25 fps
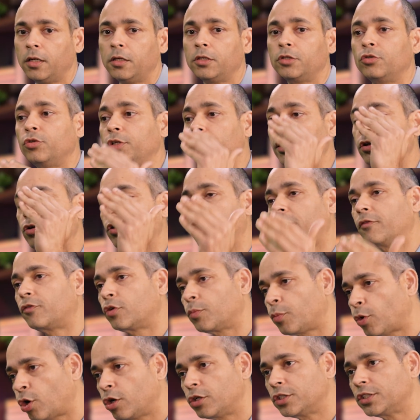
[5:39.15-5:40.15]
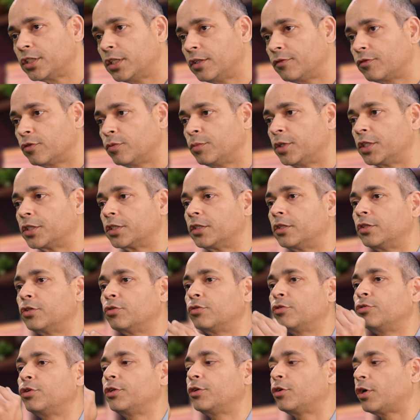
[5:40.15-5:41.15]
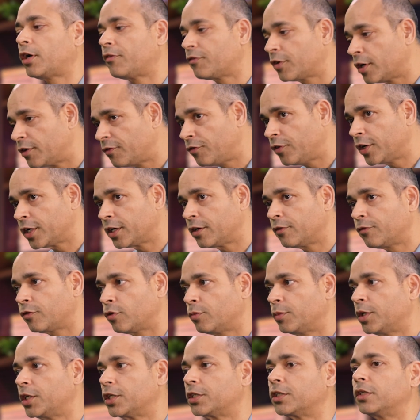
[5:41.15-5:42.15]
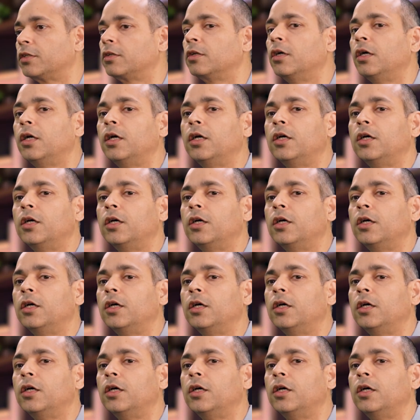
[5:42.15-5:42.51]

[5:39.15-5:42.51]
You need to have topology information. You need to have config information.